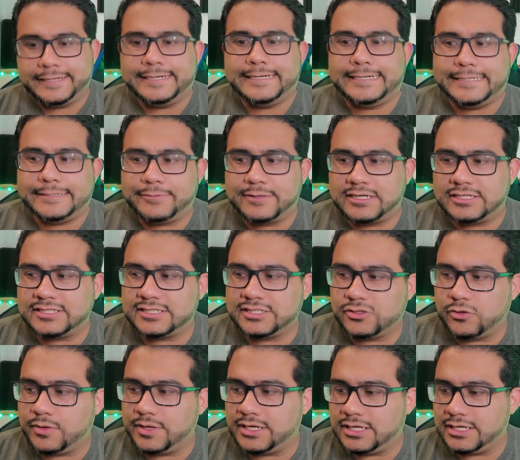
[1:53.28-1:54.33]
Uh, what else is
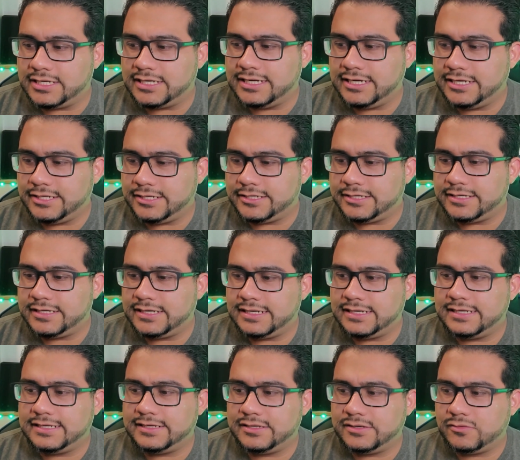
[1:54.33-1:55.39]
going on here?
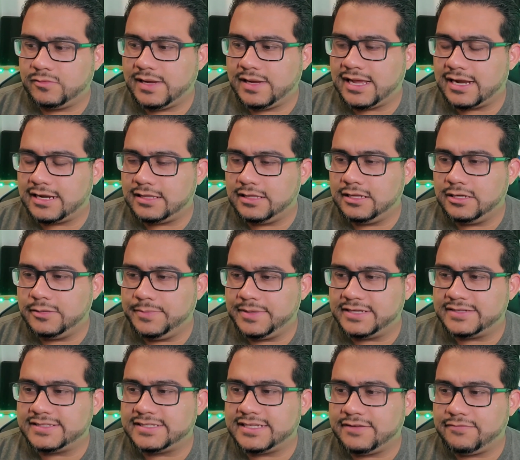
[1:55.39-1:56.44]
We got a little bit
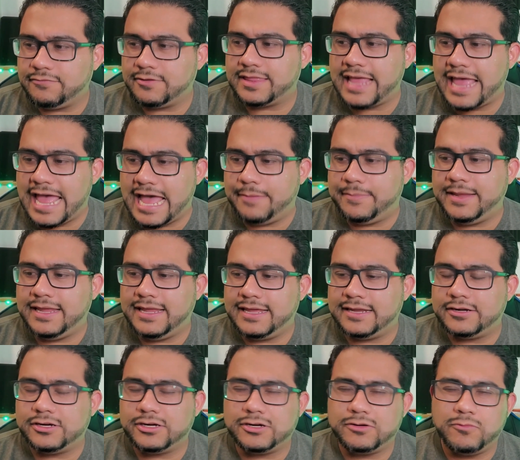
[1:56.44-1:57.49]
of stuff with Abby
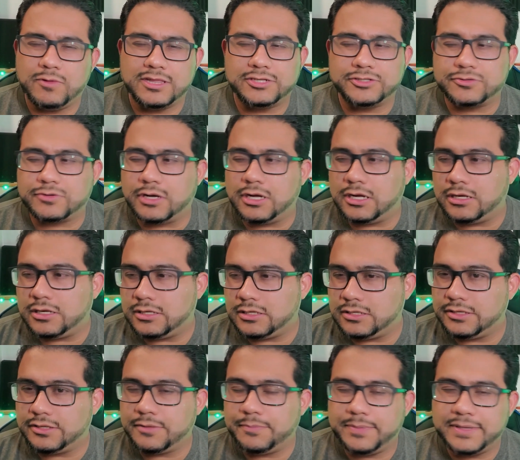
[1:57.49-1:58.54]
and her
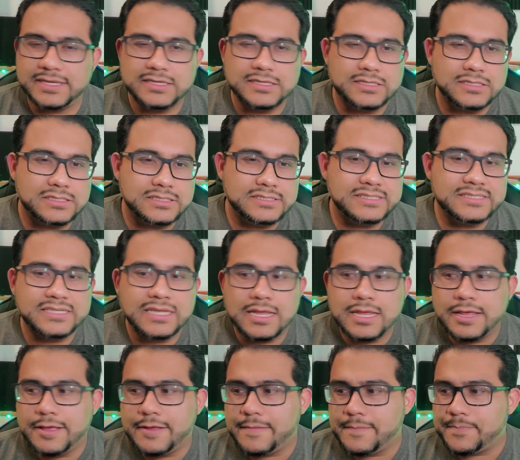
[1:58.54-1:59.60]
withdrawal and the pills.
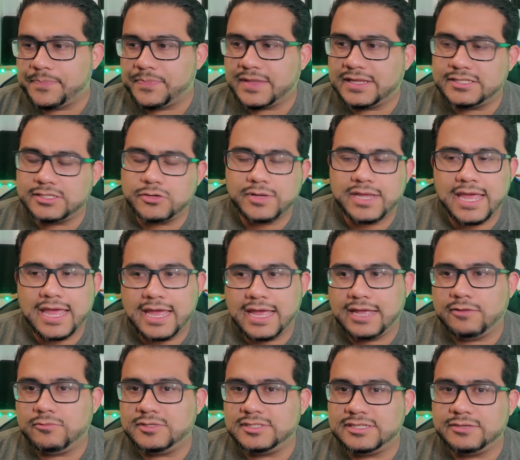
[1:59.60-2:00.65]
It's
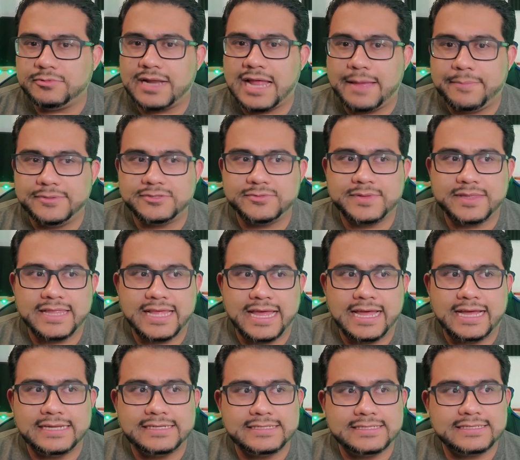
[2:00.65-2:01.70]
okay. We'll see what happens with
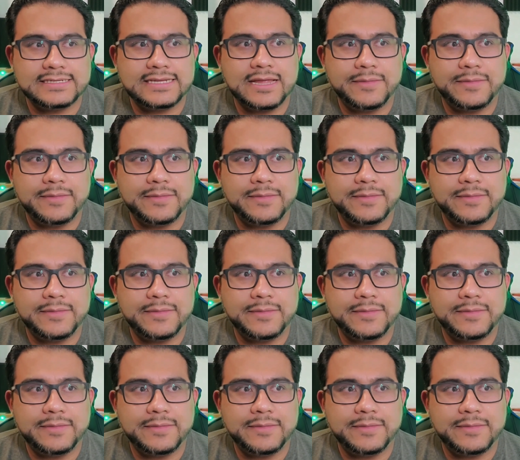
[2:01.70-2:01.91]
that.